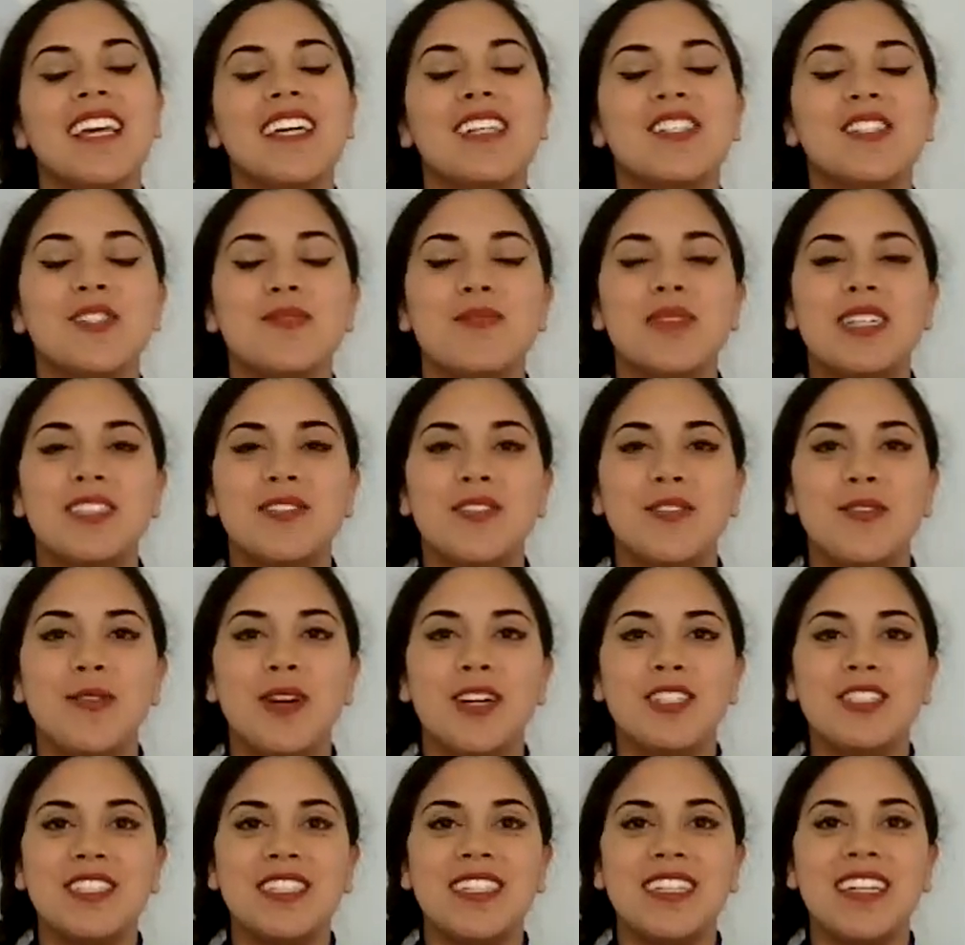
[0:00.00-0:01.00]
Thanks so much for
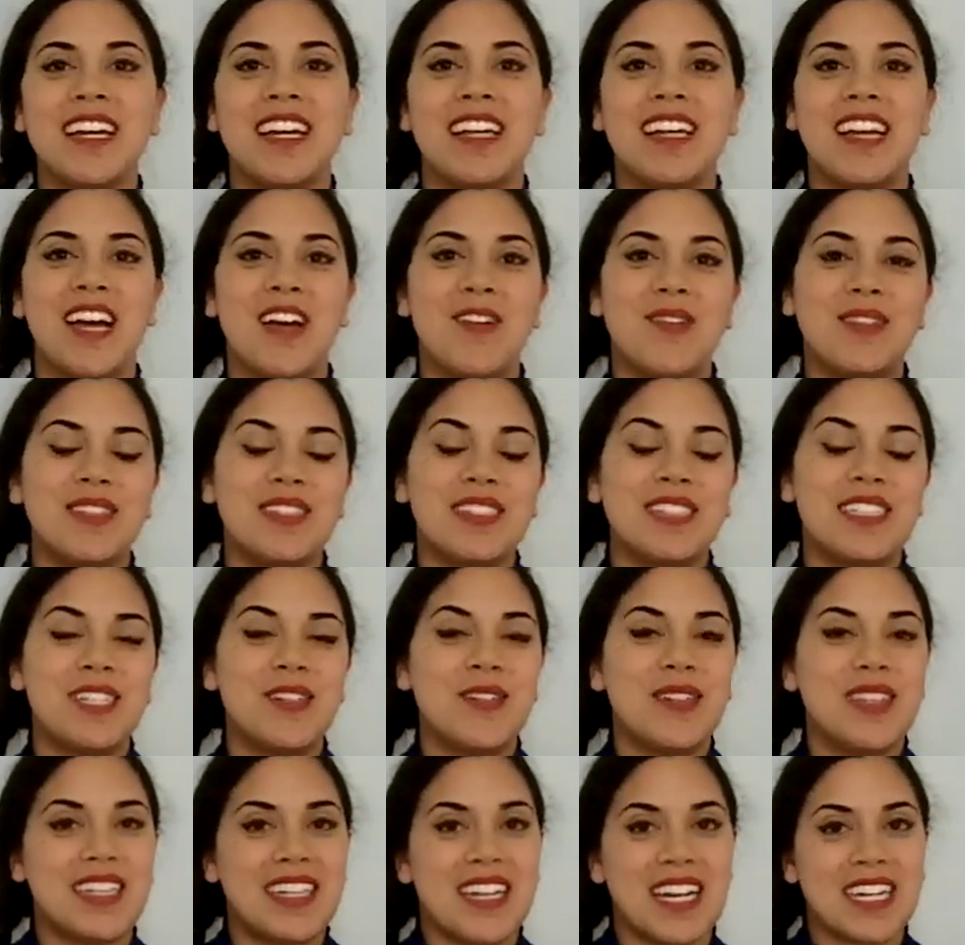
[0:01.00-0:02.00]
watching, and I will
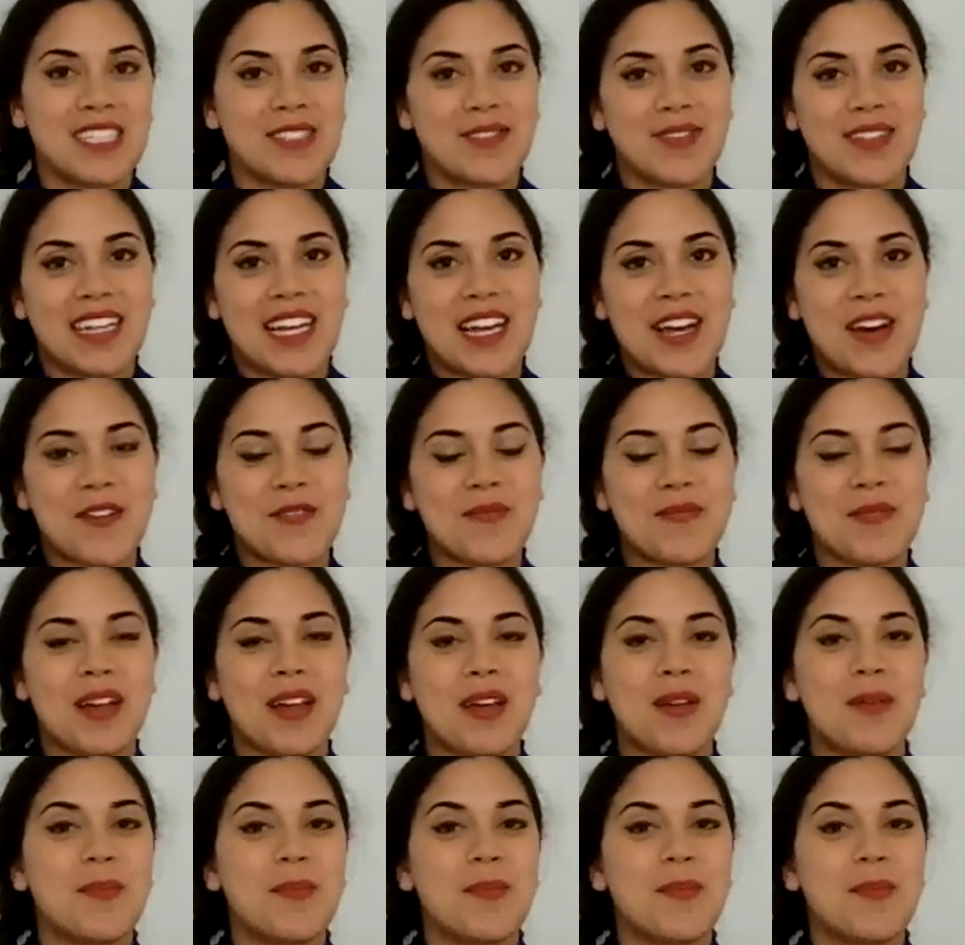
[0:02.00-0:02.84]
see you in the next video.